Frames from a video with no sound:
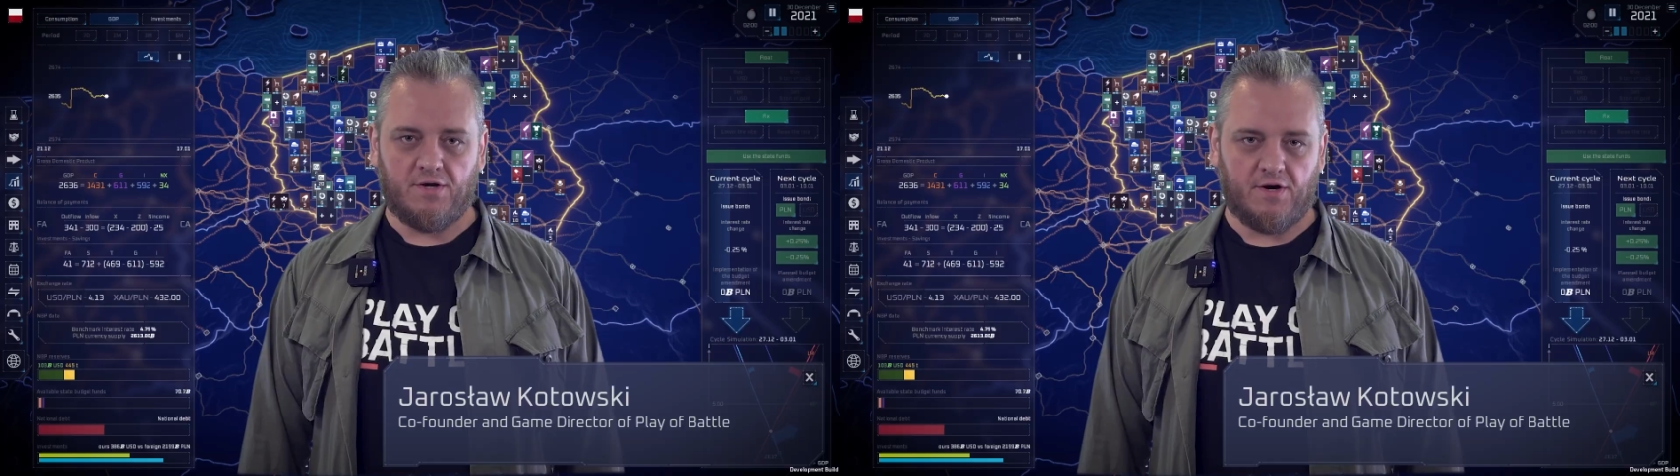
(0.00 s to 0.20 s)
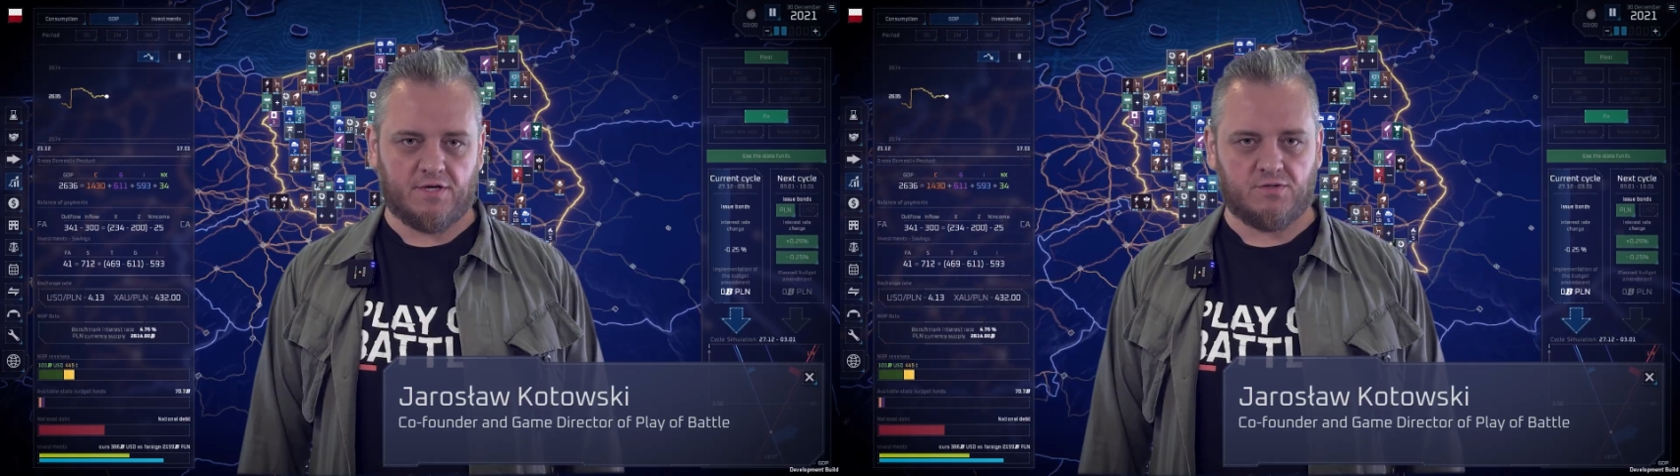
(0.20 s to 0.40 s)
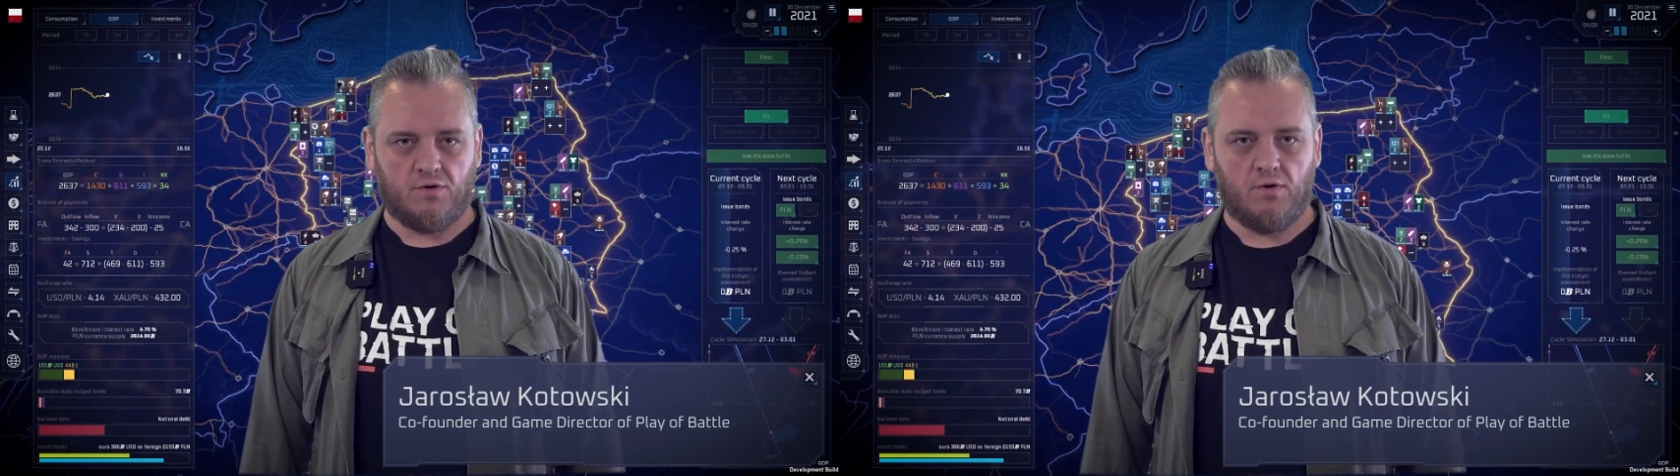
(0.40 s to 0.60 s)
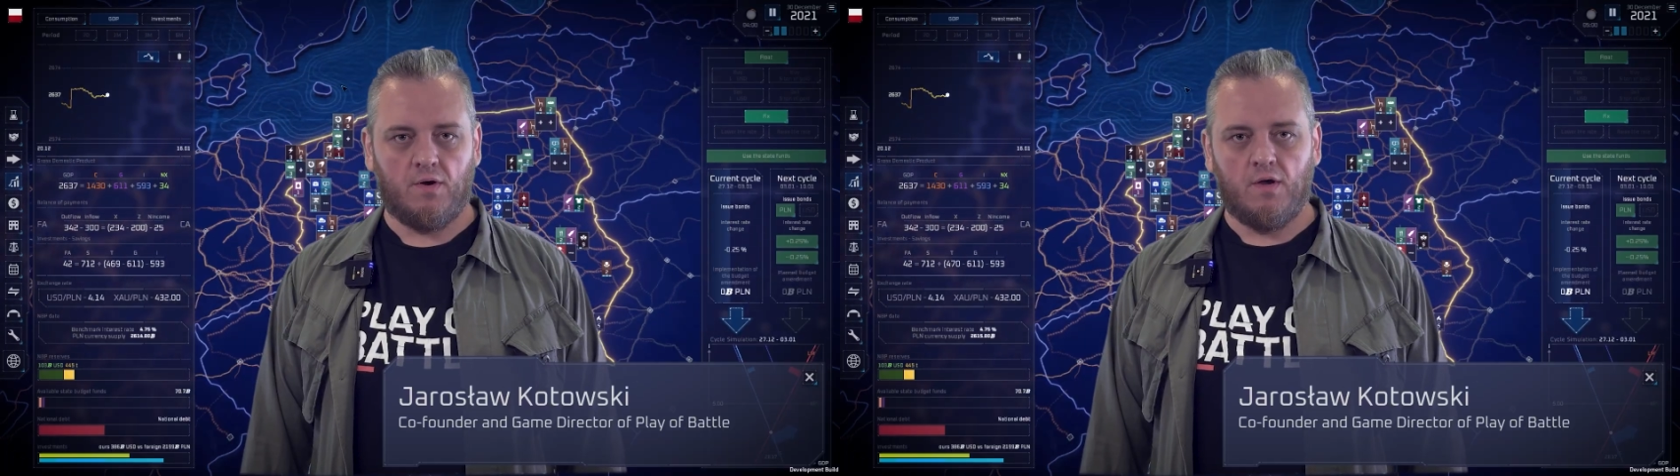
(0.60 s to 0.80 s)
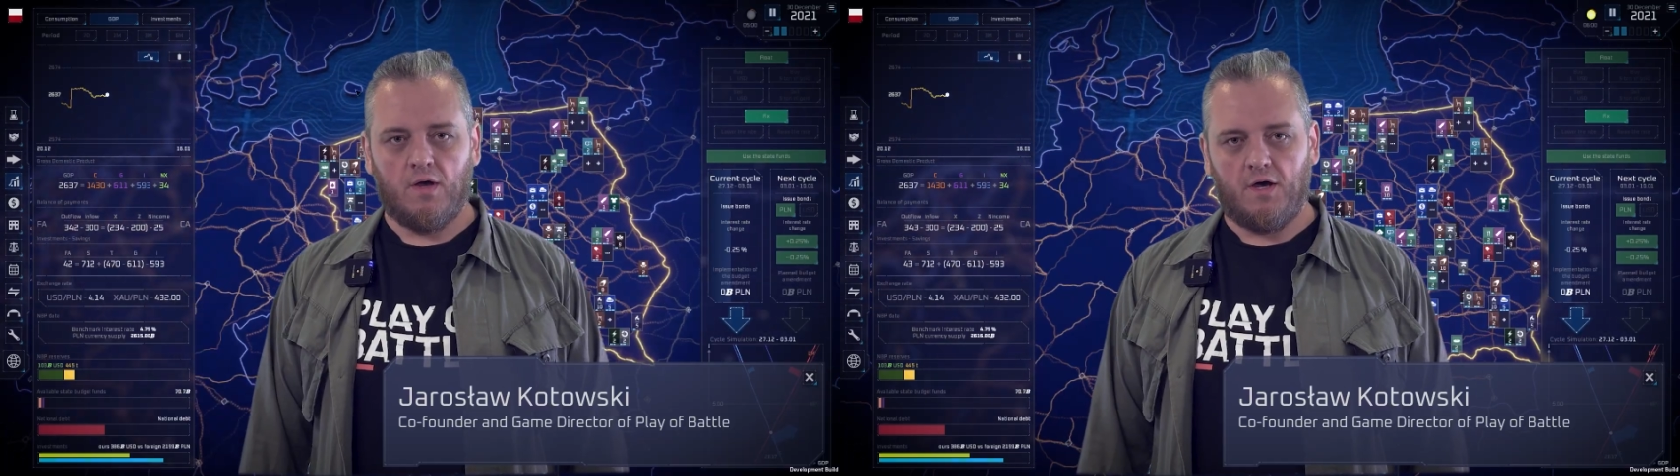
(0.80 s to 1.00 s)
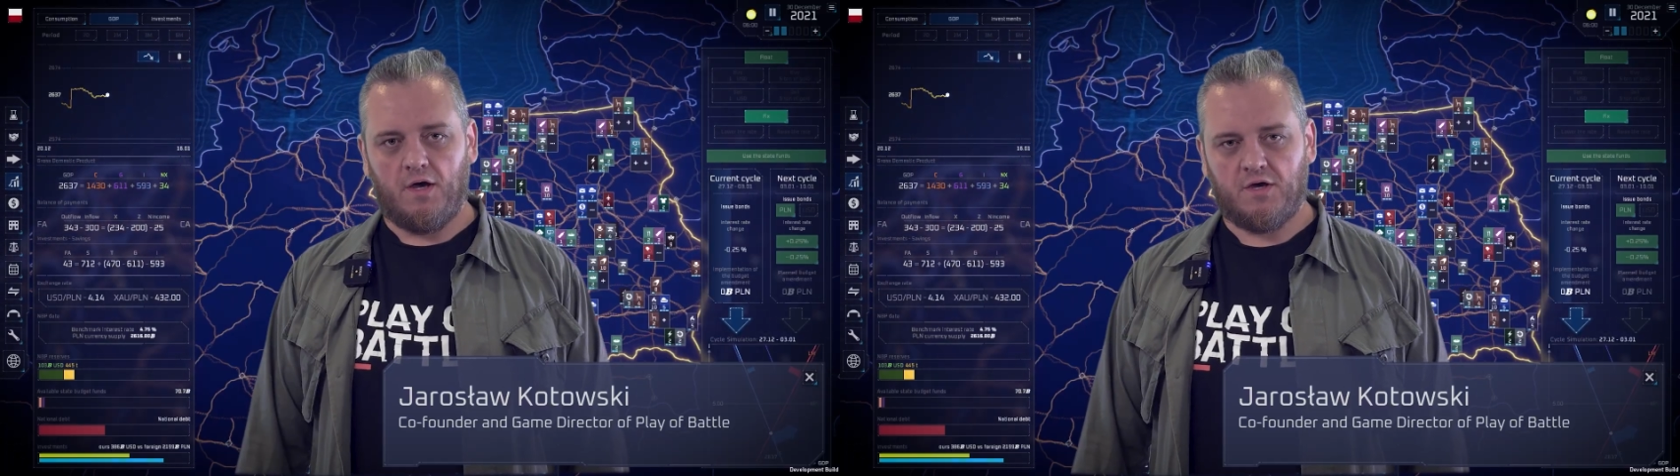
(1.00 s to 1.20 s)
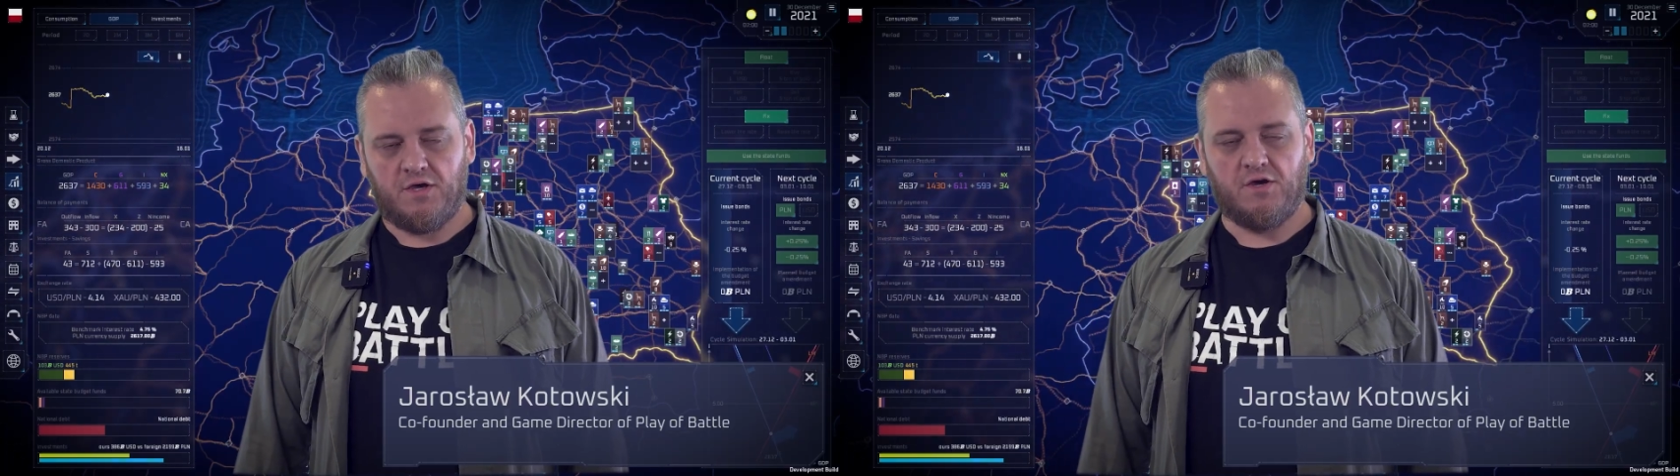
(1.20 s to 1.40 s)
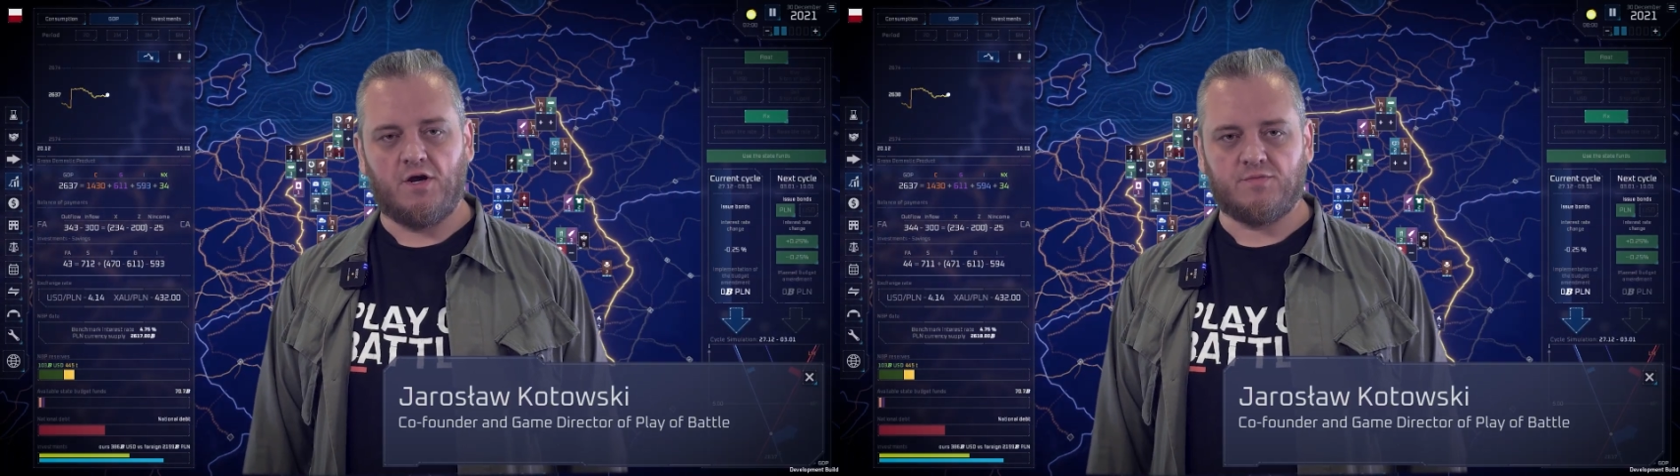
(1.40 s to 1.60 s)
director uh,
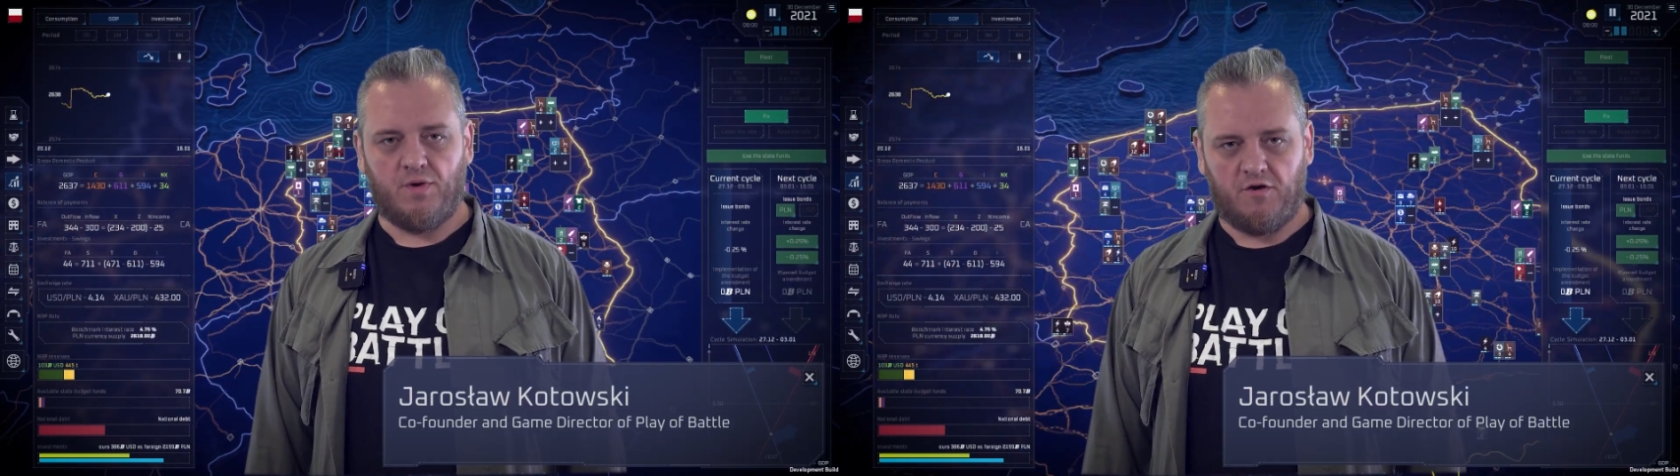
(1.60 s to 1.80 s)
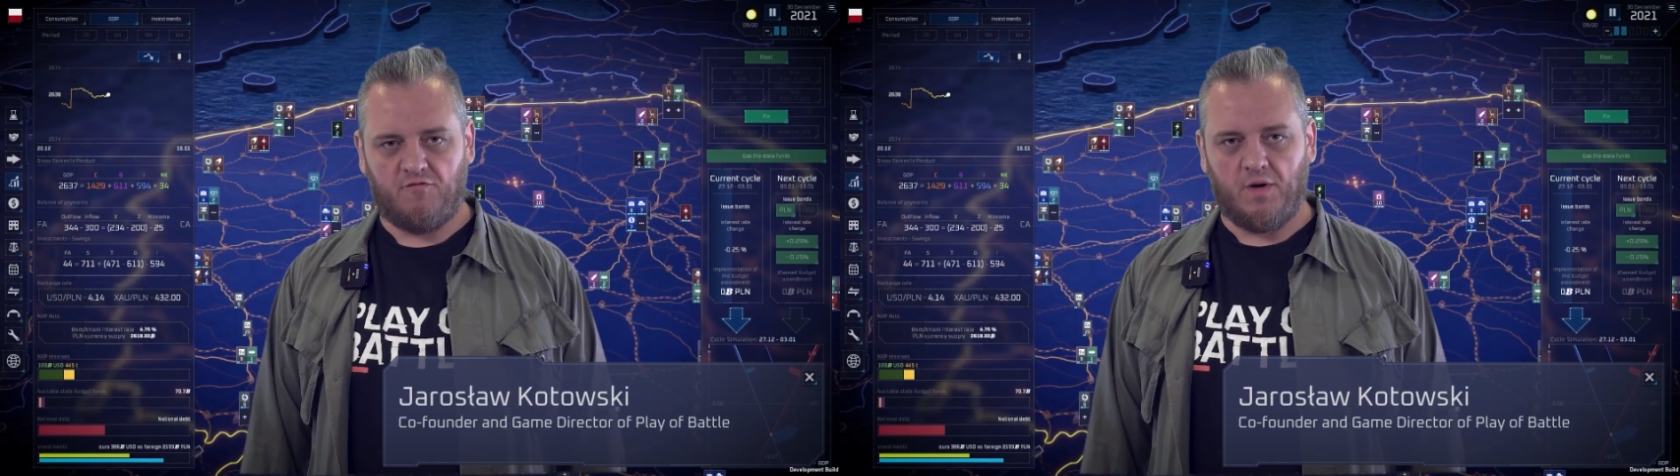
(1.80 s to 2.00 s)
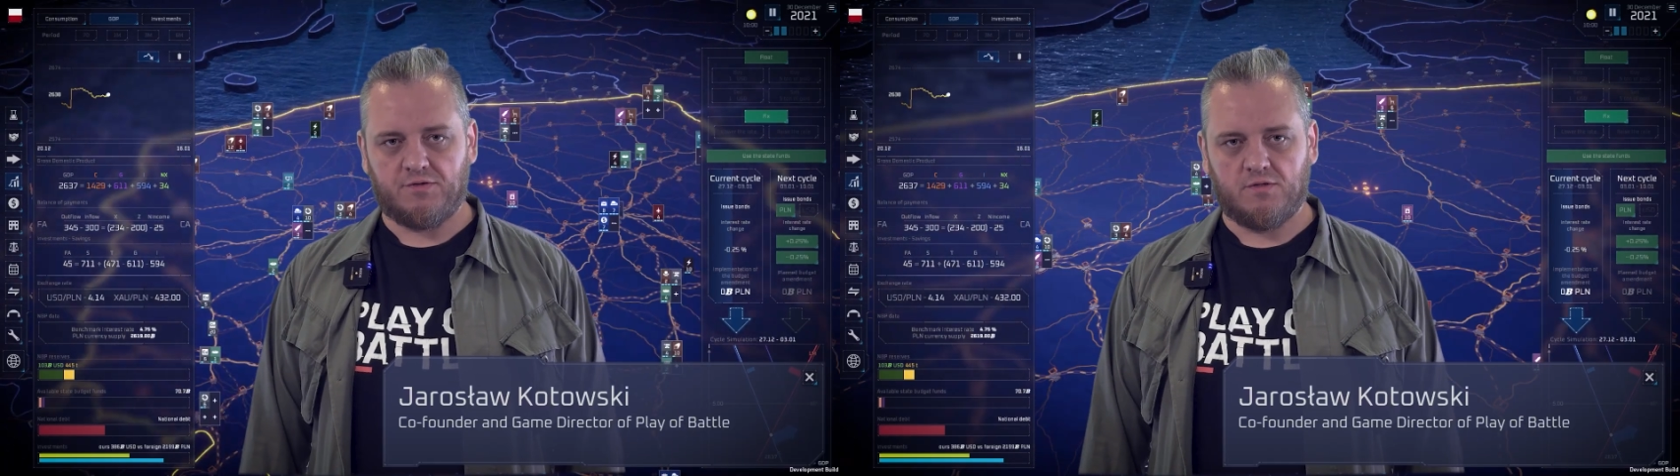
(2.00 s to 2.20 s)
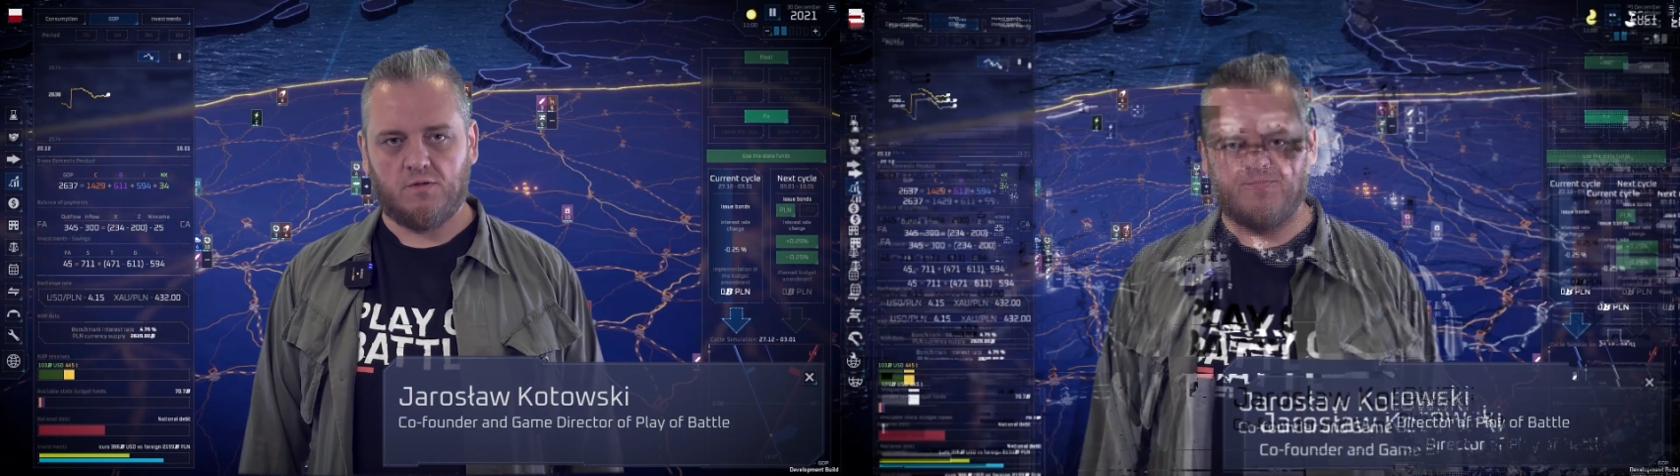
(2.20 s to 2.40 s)
here at Play of Battle.